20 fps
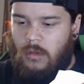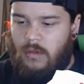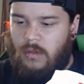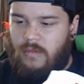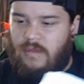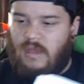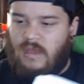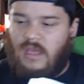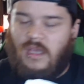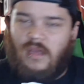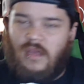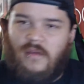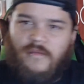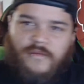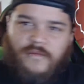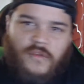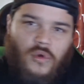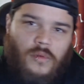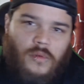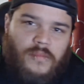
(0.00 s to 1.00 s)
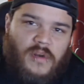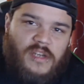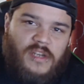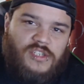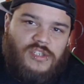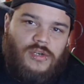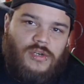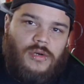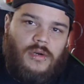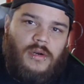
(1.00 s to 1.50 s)
The fuel
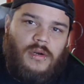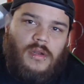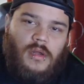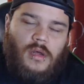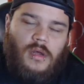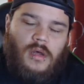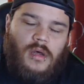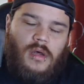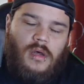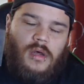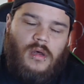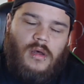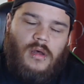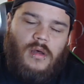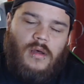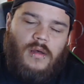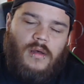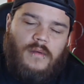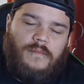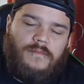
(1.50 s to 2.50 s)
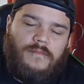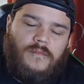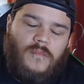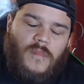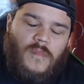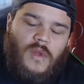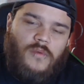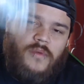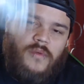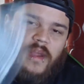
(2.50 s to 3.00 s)
pressure
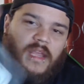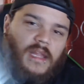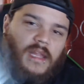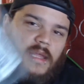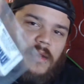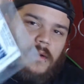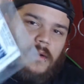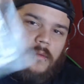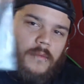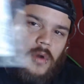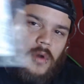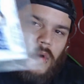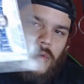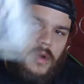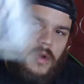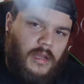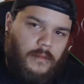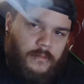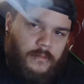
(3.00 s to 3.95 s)
regulator O-ring